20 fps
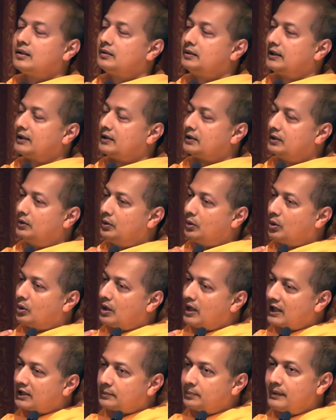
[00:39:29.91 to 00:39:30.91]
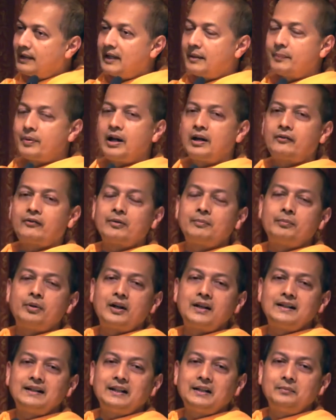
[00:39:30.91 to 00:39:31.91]
There is no Atma apart from
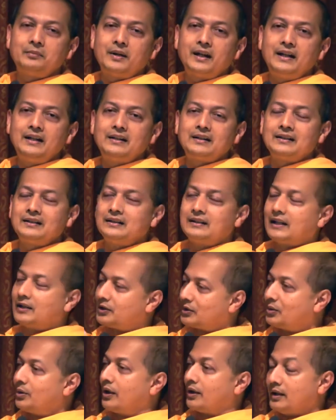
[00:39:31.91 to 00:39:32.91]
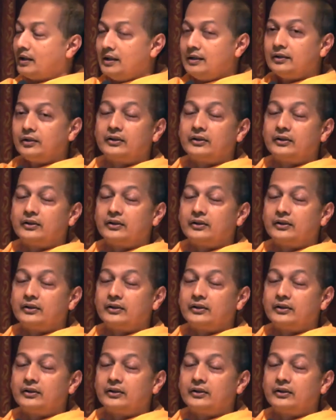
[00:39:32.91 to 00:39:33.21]
body and mind, and so on.